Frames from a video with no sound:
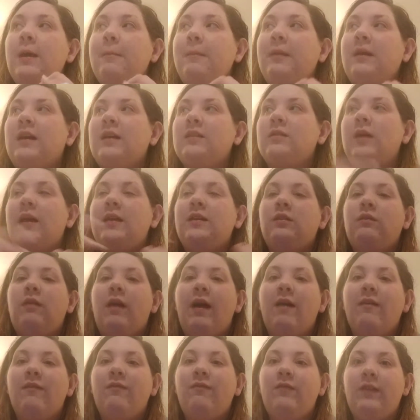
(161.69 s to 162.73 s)
because I do
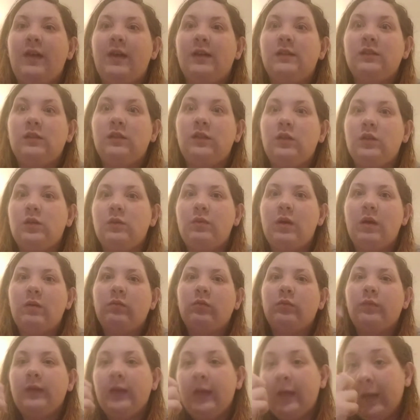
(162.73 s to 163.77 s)
have fans, as you can
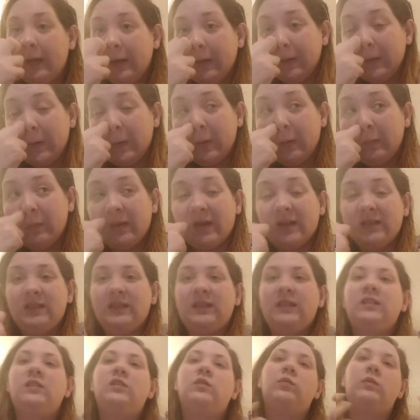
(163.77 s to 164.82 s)
probably hear, going because
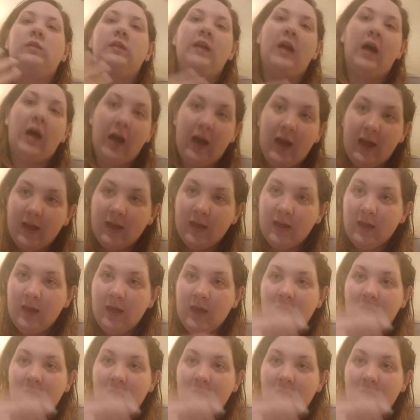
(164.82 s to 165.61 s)
it gets really hot.